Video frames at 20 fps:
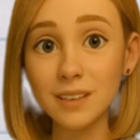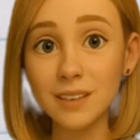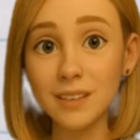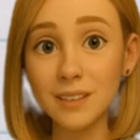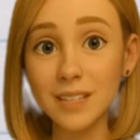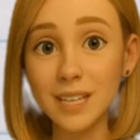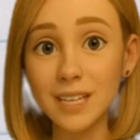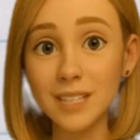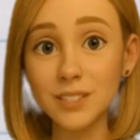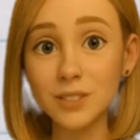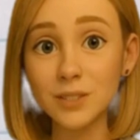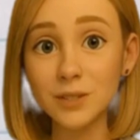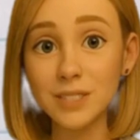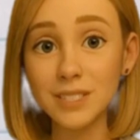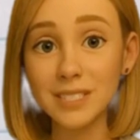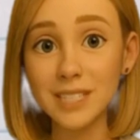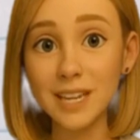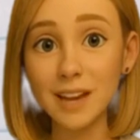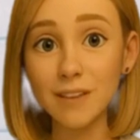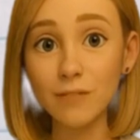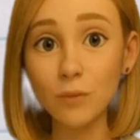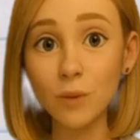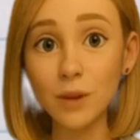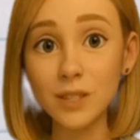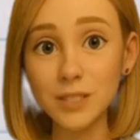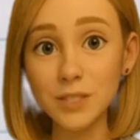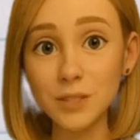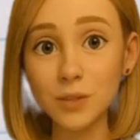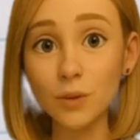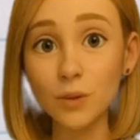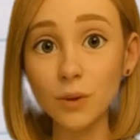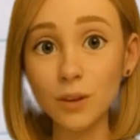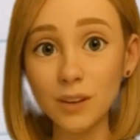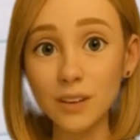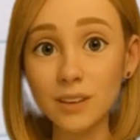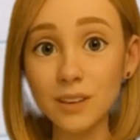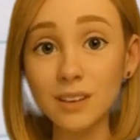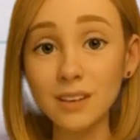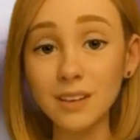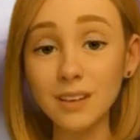The answer is the F1 score.
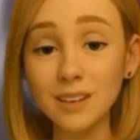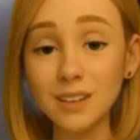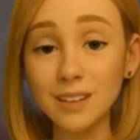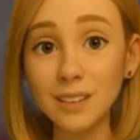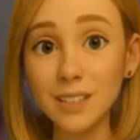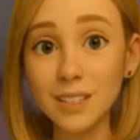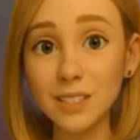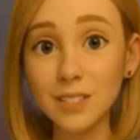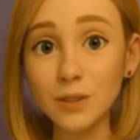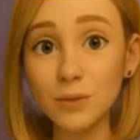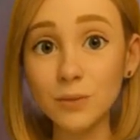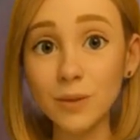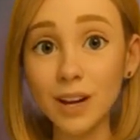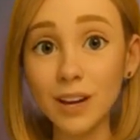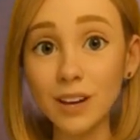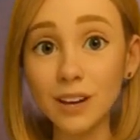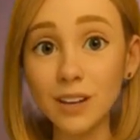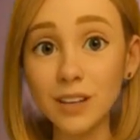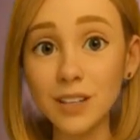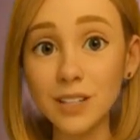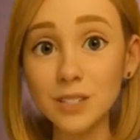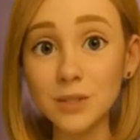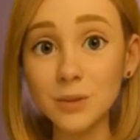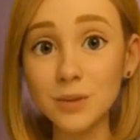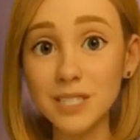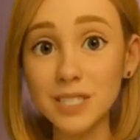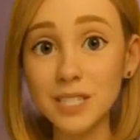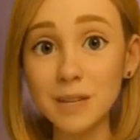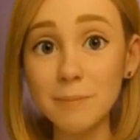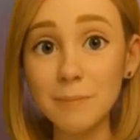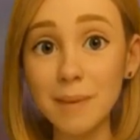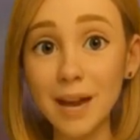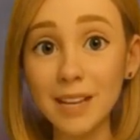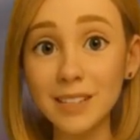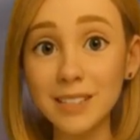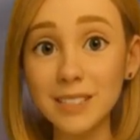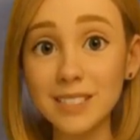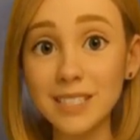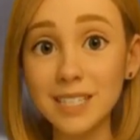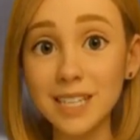Clicks are rare, so it's an
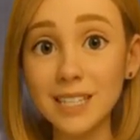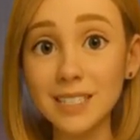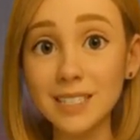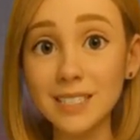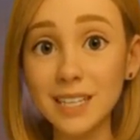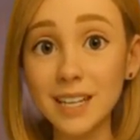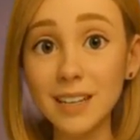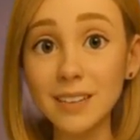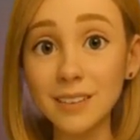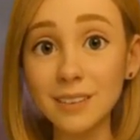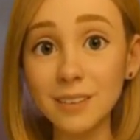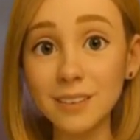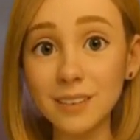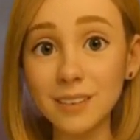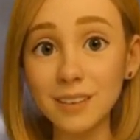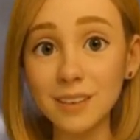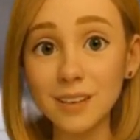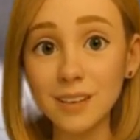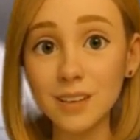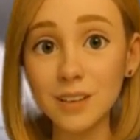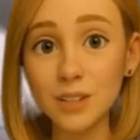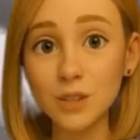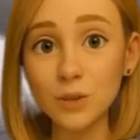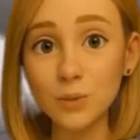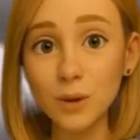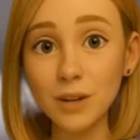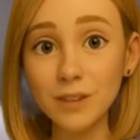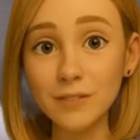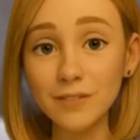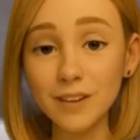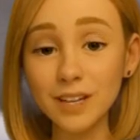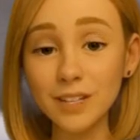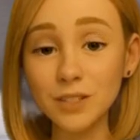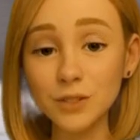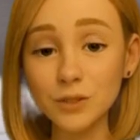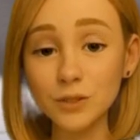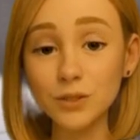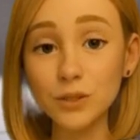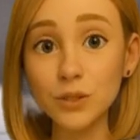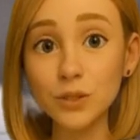imbalanced dataset. You want to find
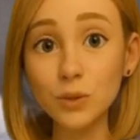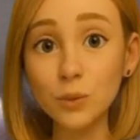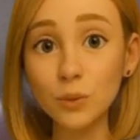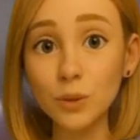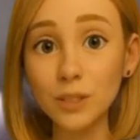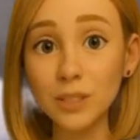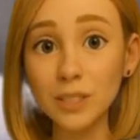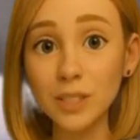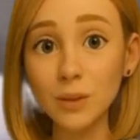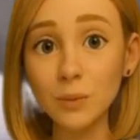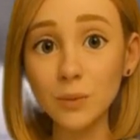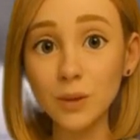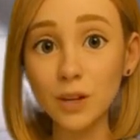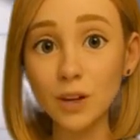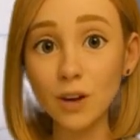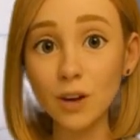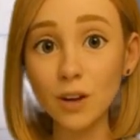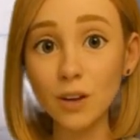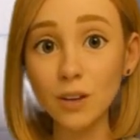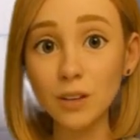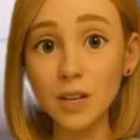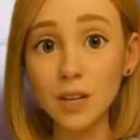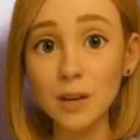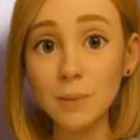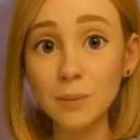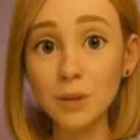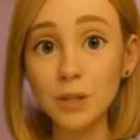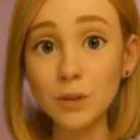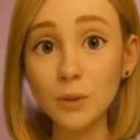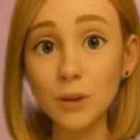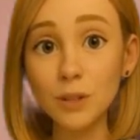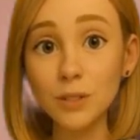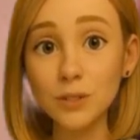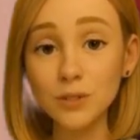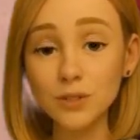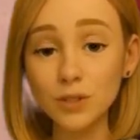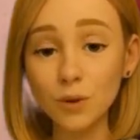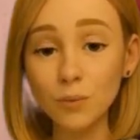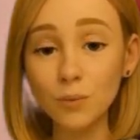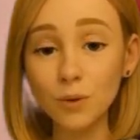users who will click recall, but you also
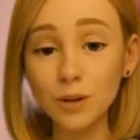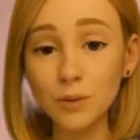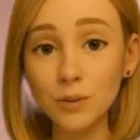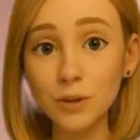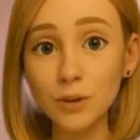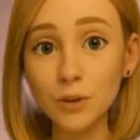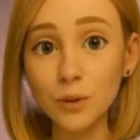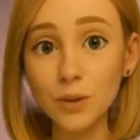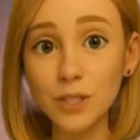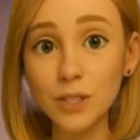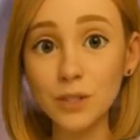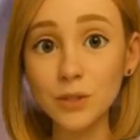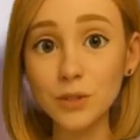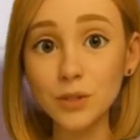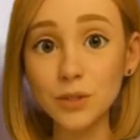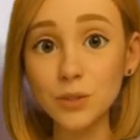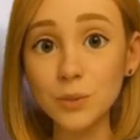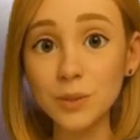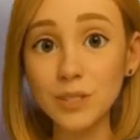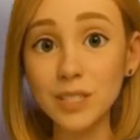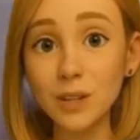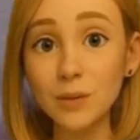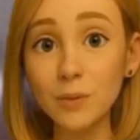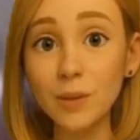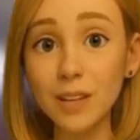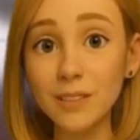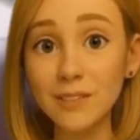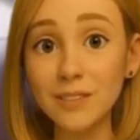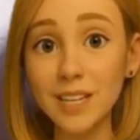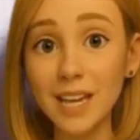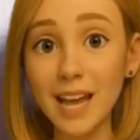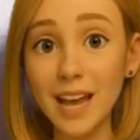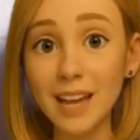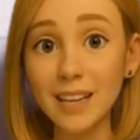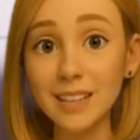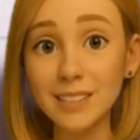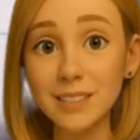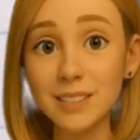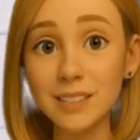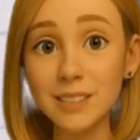don't want to annoy users with irrelevant
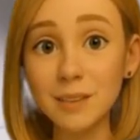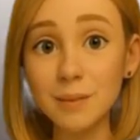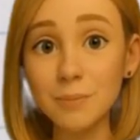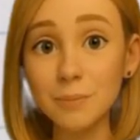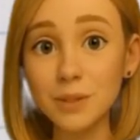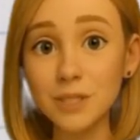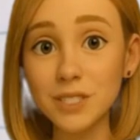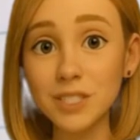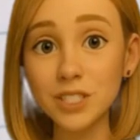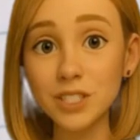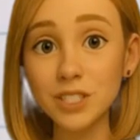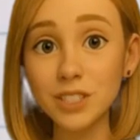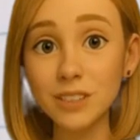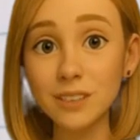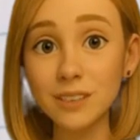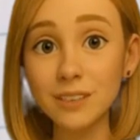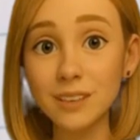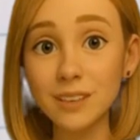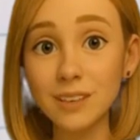ads. Precision.